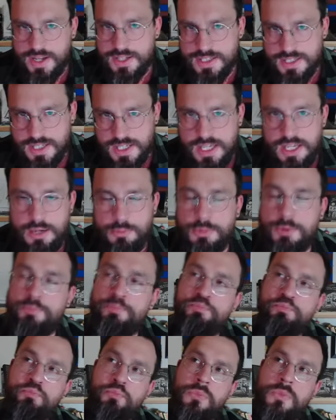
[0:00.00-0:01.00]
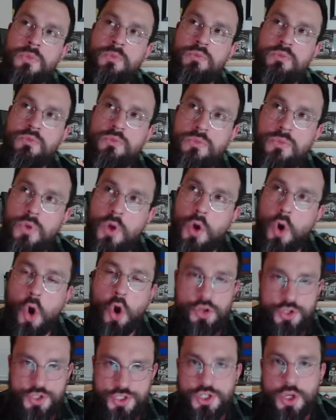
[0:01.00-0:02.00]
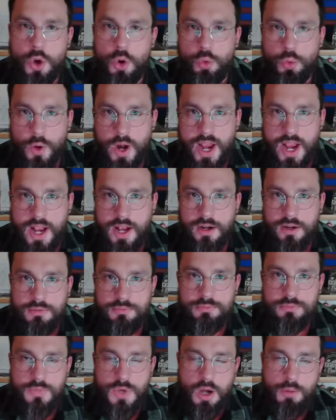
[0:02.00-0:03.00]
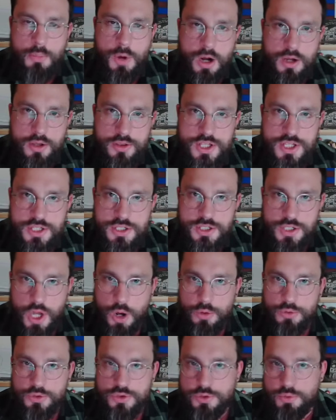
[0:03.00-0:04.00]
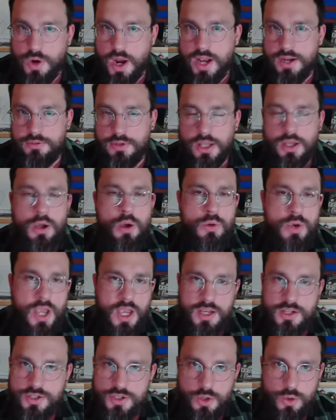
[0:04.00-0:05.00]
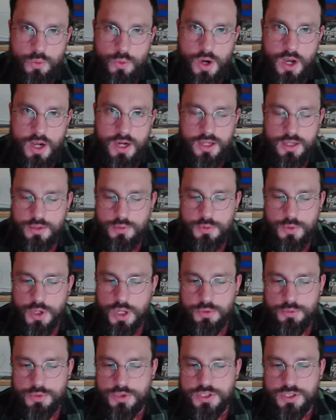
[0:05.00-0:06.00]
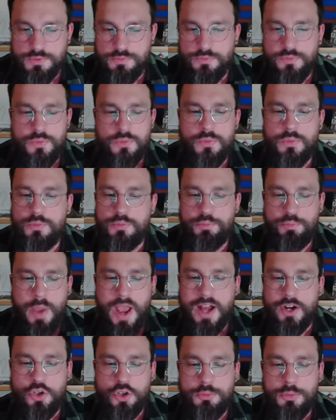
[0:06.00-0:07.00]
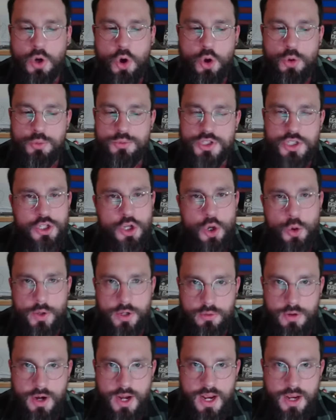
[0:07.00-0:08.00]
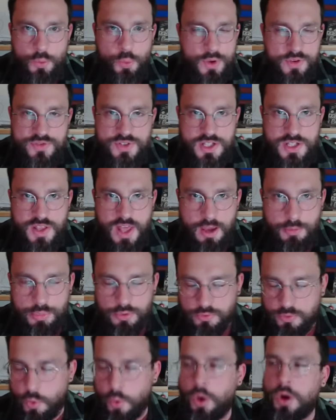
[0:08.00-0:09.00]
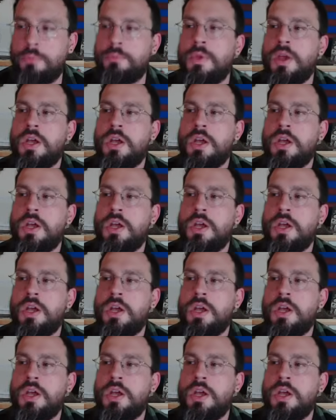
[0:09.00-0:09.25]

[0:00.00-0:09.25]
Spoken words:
seem also ran among these notes, right? Like, okay, so what? It was Patrick Mahomes to Noah Gray. We've seen that before.